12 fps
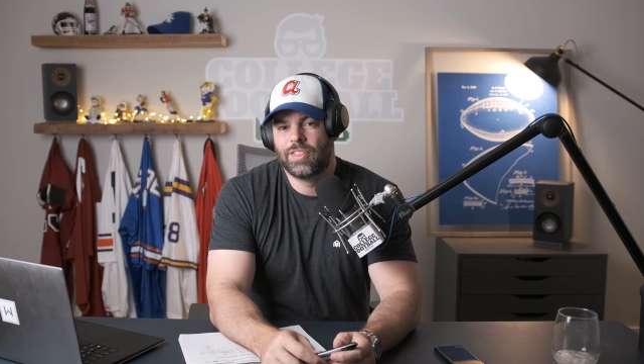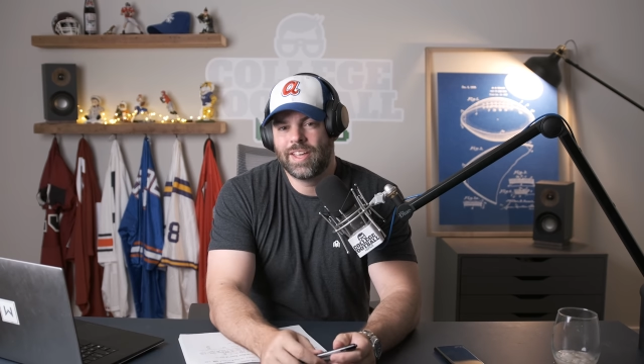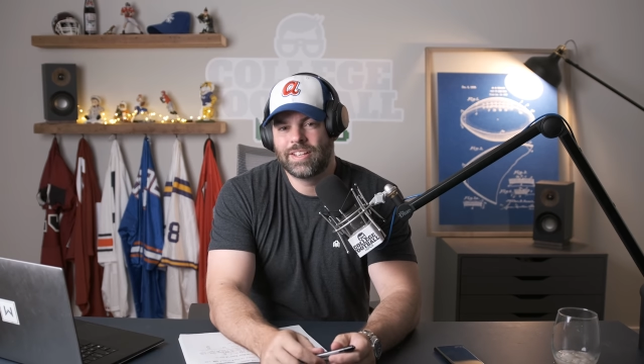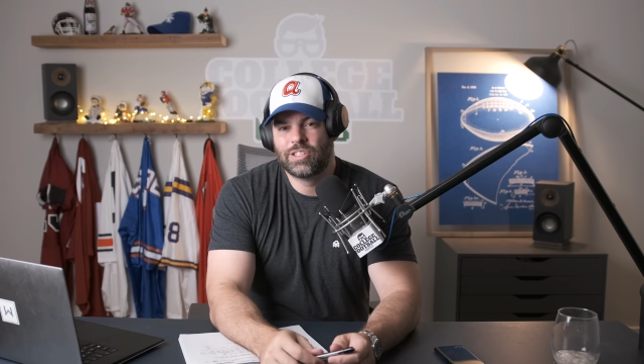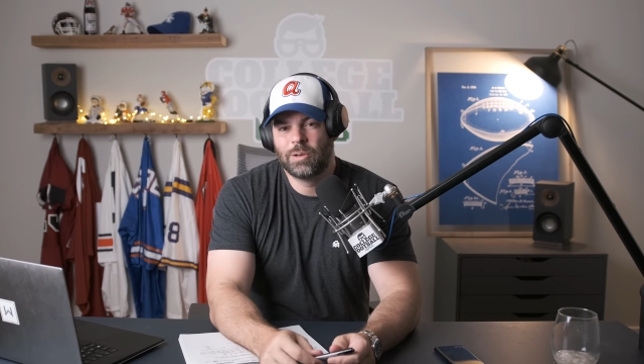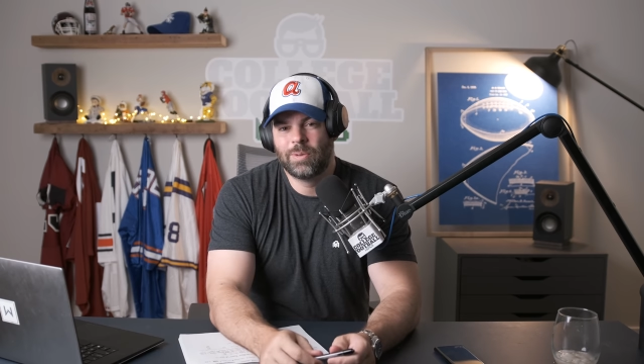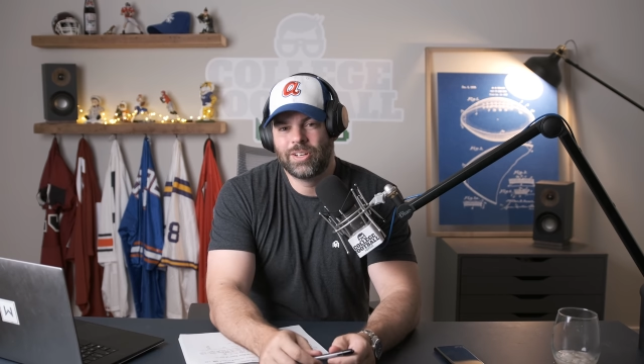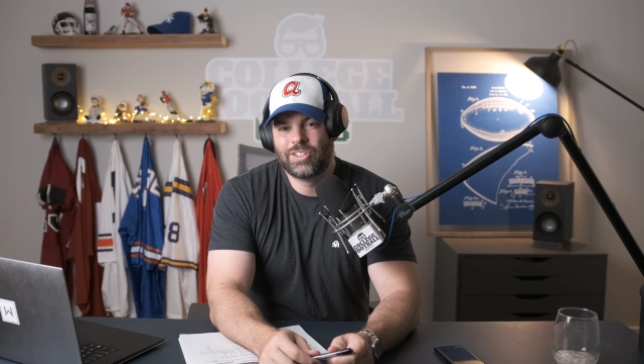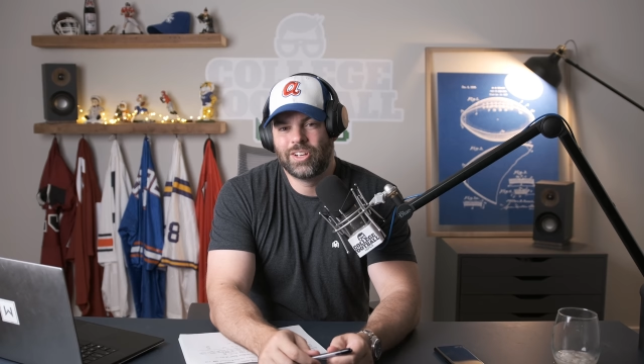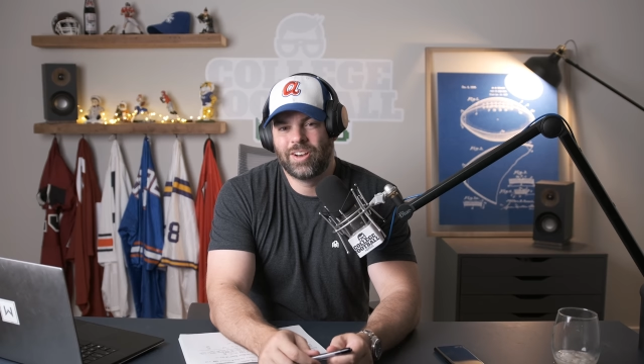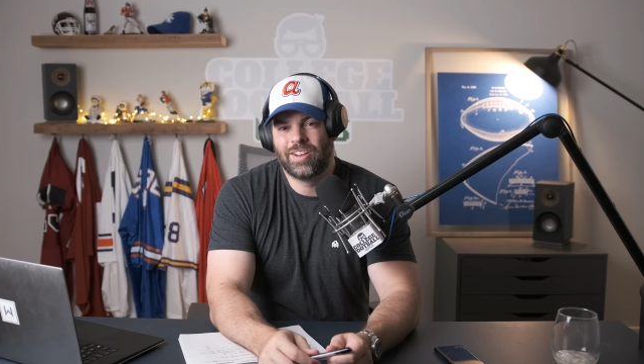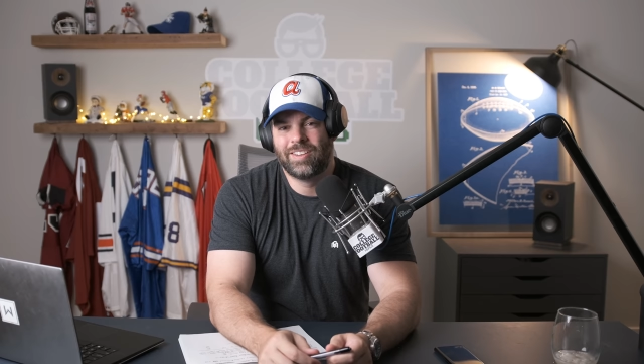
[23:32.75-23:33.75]
Thanks so
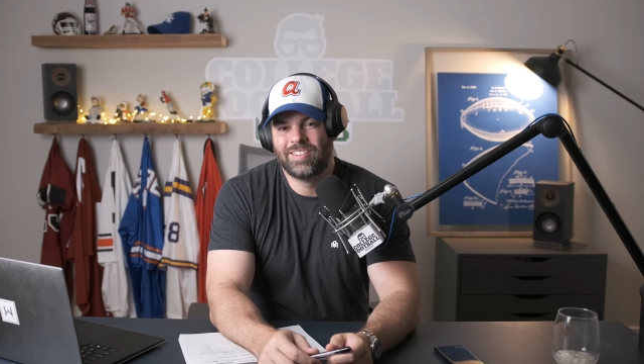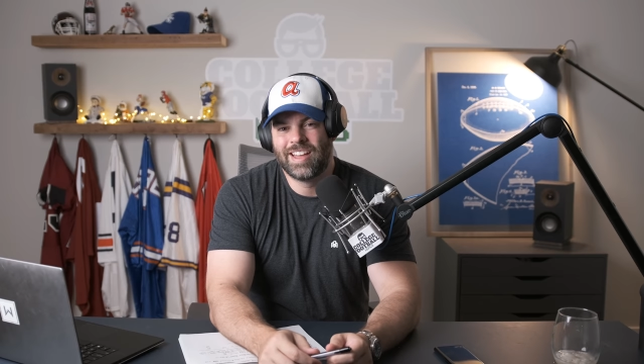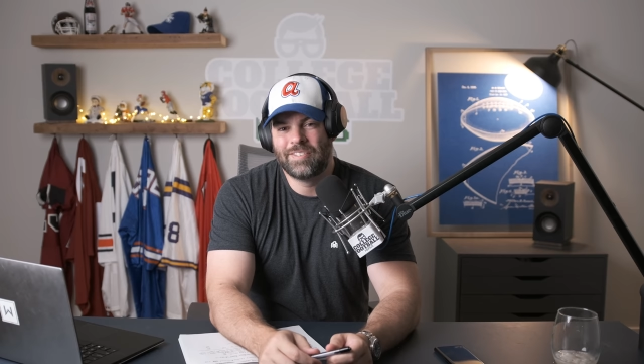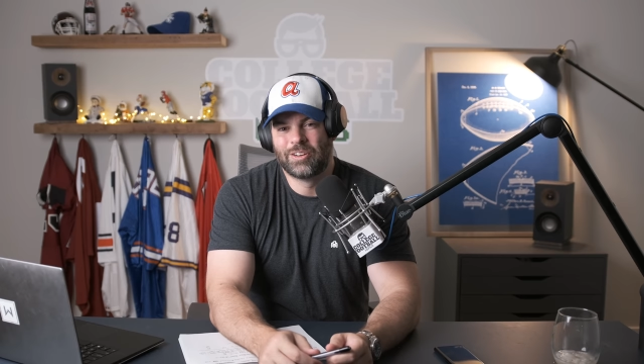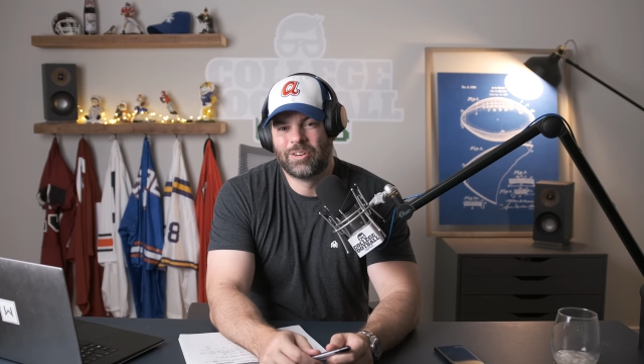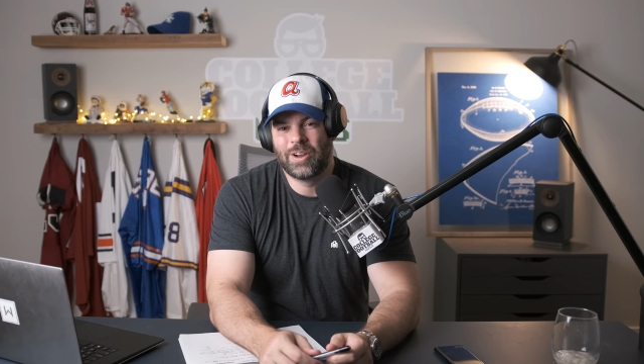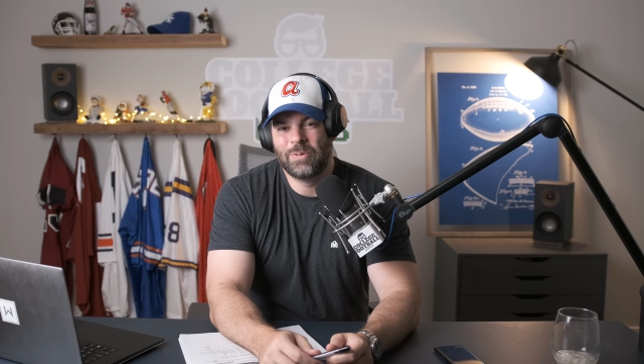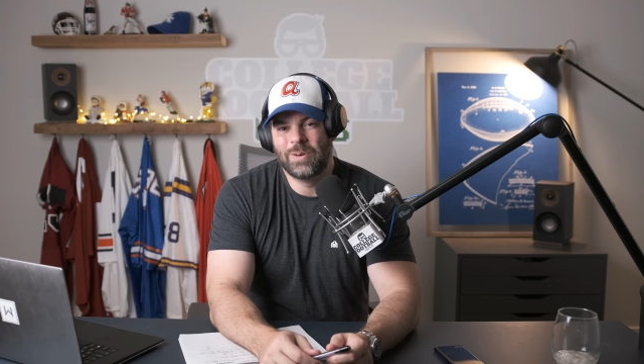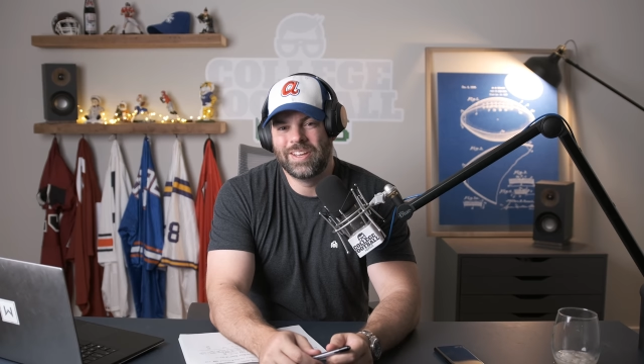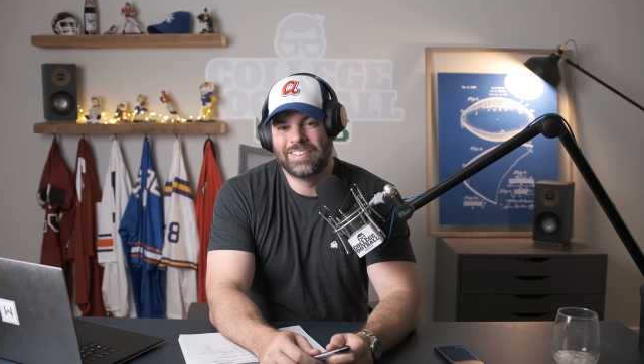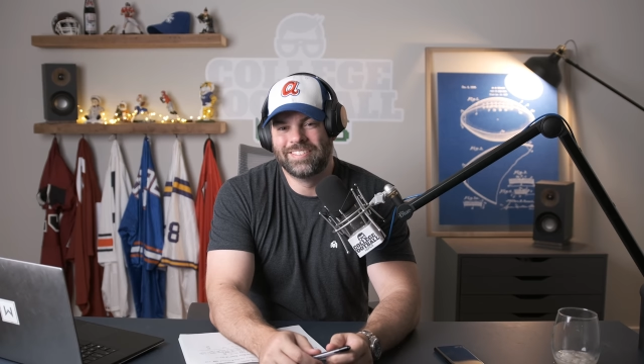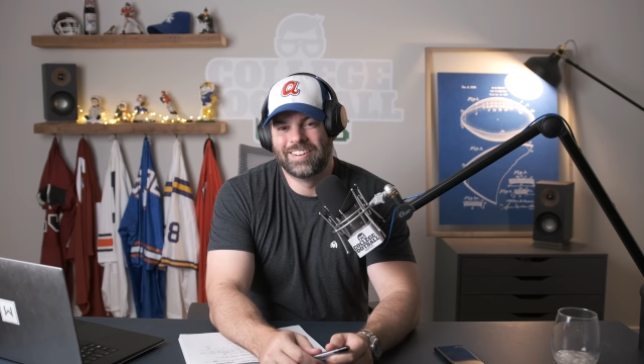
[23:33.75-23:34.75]
much, y'all. Have a great
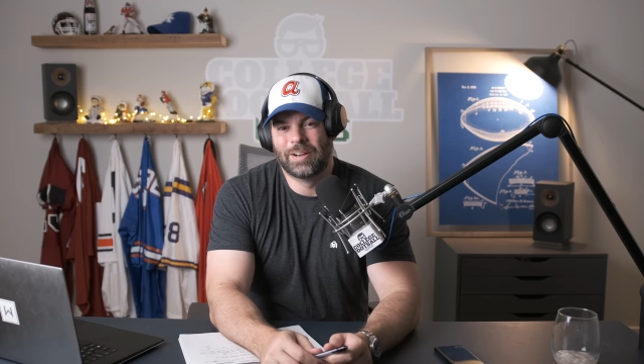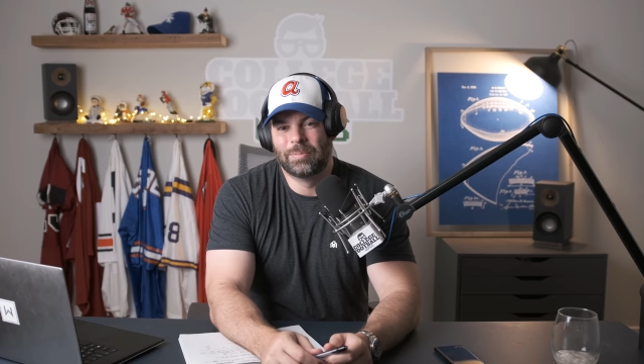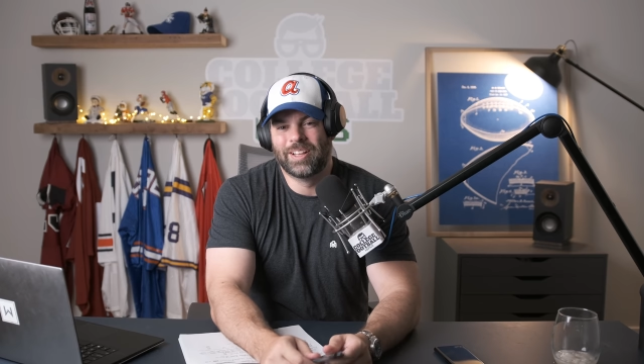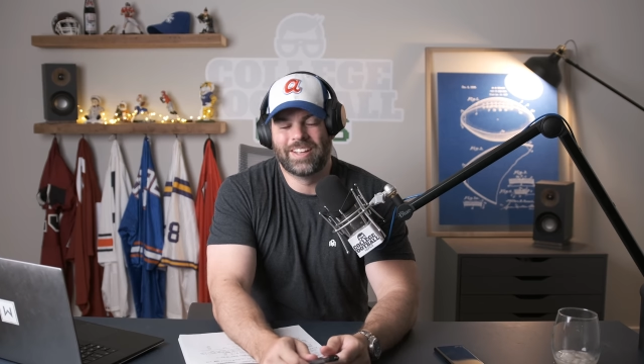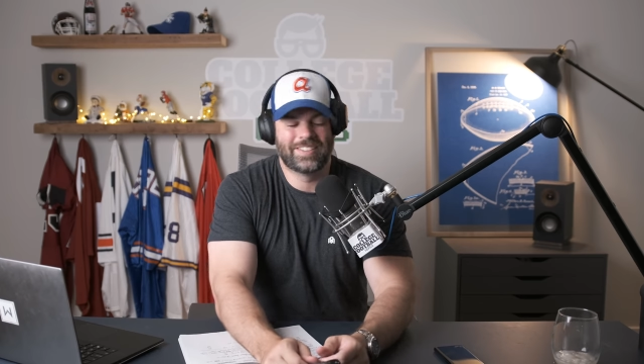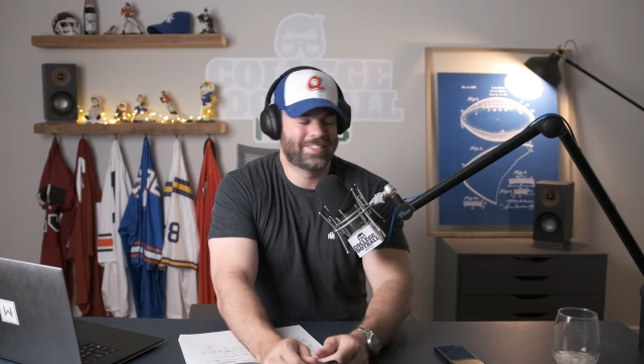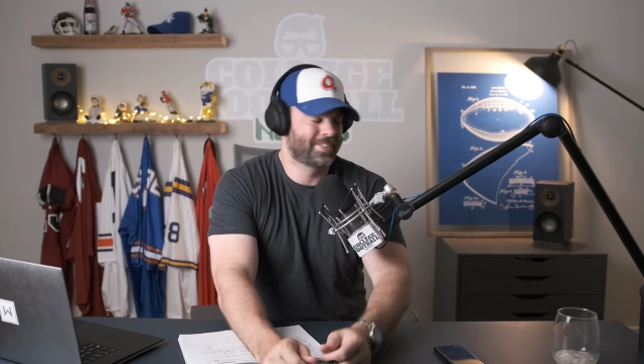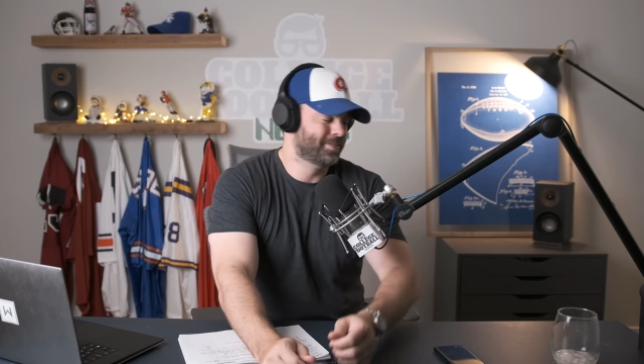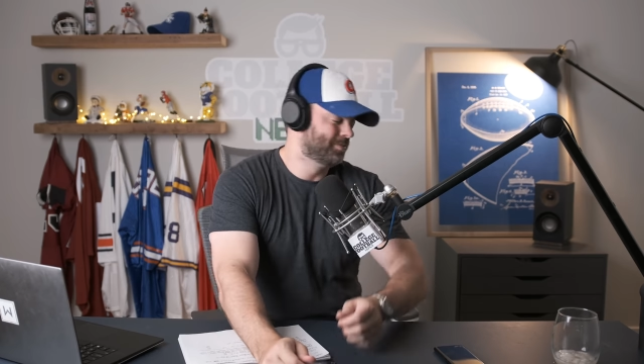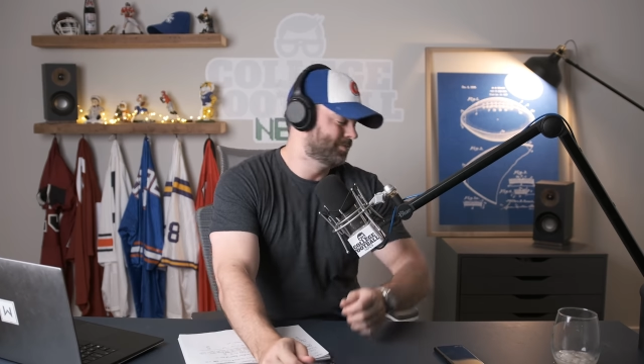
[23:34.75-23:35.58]
week, and God bless.